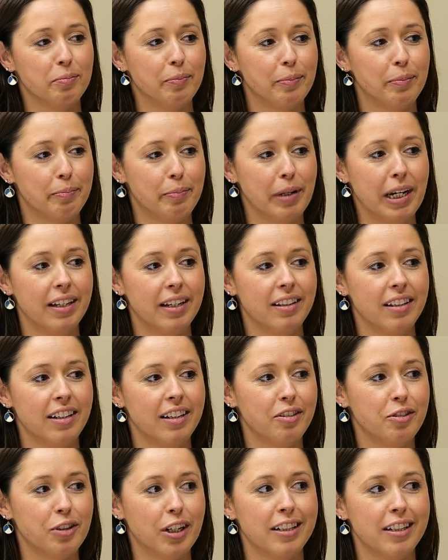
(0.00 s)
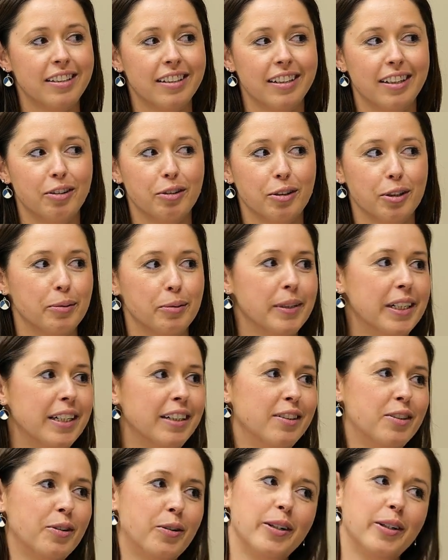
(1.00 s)
bathing, dressing,
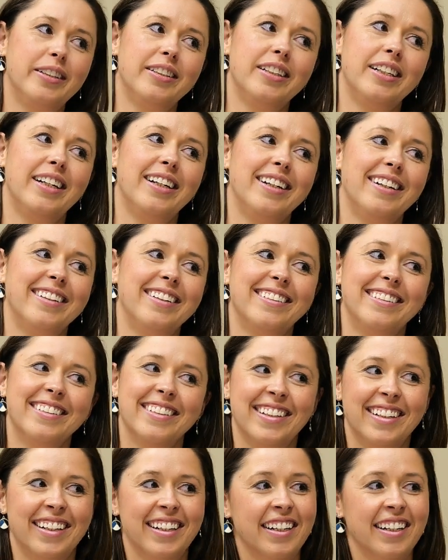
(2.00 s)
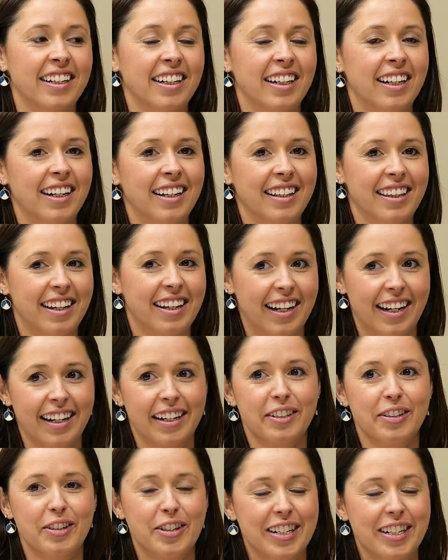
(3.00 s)
grooming, toileting. The
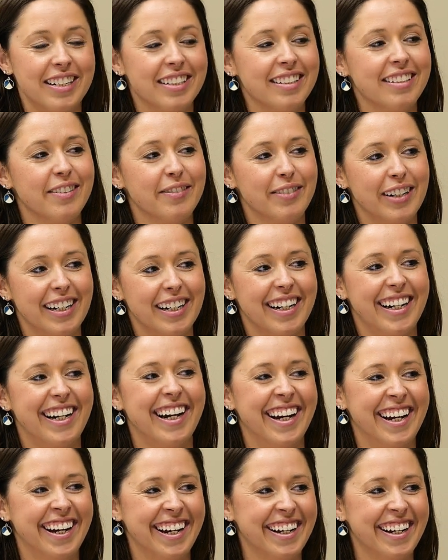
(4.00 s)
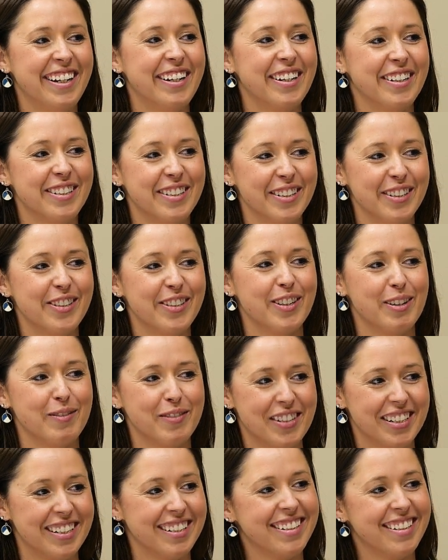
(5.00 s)
ing is a very good description.